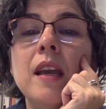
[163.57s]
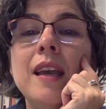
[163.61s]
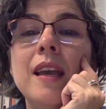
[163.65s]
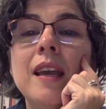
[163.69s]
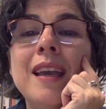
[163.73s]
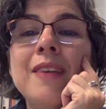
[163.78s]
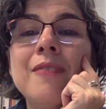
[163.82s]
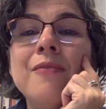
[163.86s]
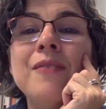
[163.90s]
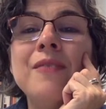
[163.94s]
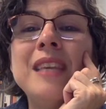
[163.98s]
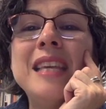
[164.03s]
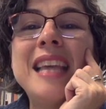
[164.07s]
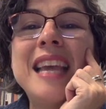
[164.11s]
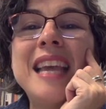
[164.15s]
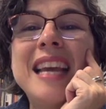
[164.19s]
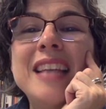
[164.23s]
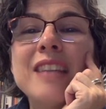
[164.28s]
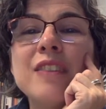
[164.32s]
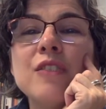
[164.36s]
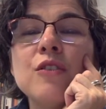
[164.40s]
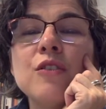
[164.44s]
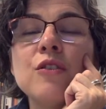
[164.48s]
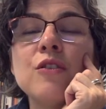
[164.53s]
If the
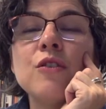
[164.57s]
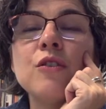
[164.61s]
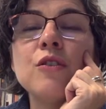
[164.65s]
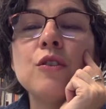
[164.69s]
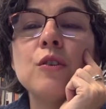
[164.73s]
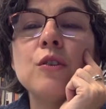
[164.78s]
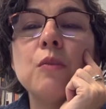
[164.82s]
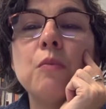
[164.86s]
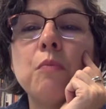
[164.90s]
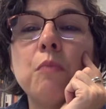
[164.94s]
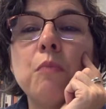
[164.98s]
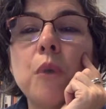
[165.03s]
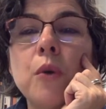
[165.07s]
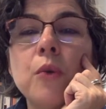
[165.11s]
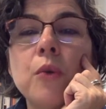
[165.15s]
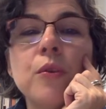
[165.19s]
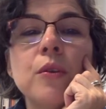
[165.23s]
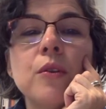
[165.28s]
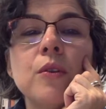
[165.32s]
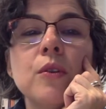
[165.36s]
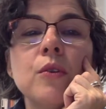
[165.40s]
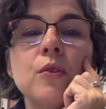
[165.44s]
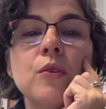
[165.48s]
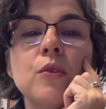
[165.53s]
answer to both
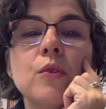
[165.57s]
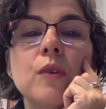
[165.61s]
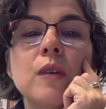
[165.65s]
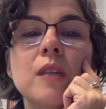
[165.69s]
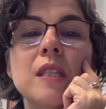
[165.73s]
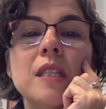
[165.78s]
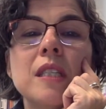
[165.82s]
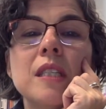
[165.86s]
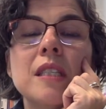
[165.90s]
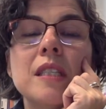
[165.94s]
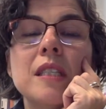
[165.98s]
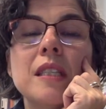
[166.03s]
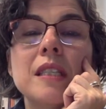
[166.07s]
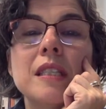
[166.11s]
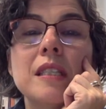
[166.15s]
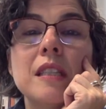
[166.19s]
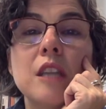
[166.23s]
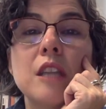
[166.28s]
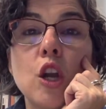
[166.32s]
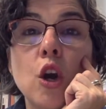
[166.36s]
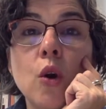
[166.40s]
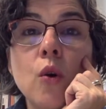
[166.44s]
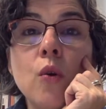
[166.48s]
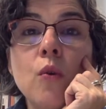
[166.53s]
of those questions is
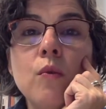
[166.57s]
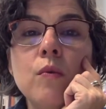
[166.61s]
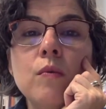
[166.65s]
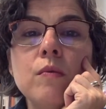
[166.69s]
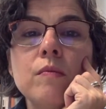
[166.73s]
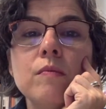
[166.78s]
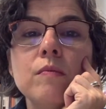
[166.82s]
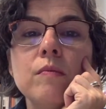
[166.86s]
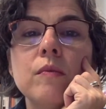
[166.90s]
no,